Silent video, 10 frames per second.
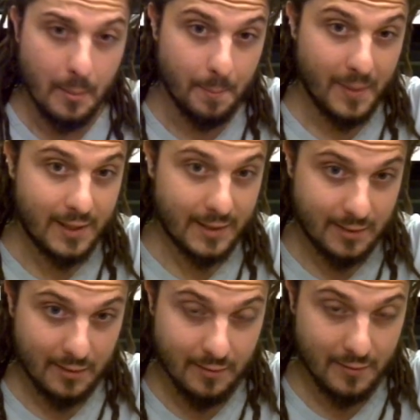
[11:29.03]

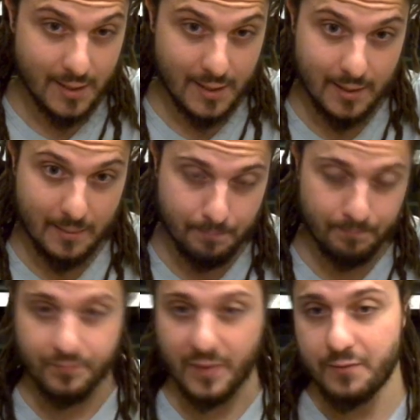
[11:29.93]
but
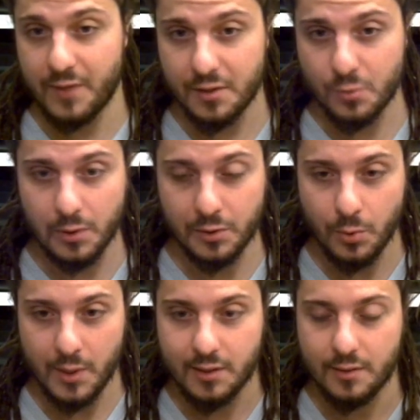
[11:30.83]
Venus will do
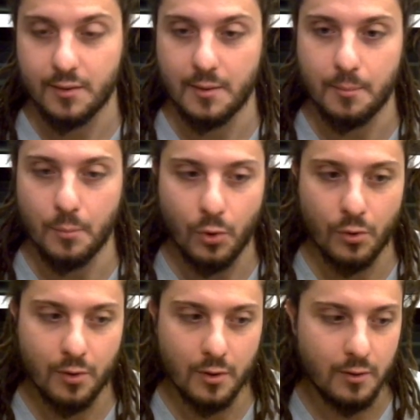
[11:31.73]
it
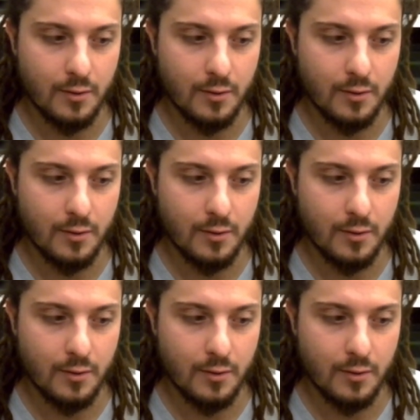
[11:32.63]
more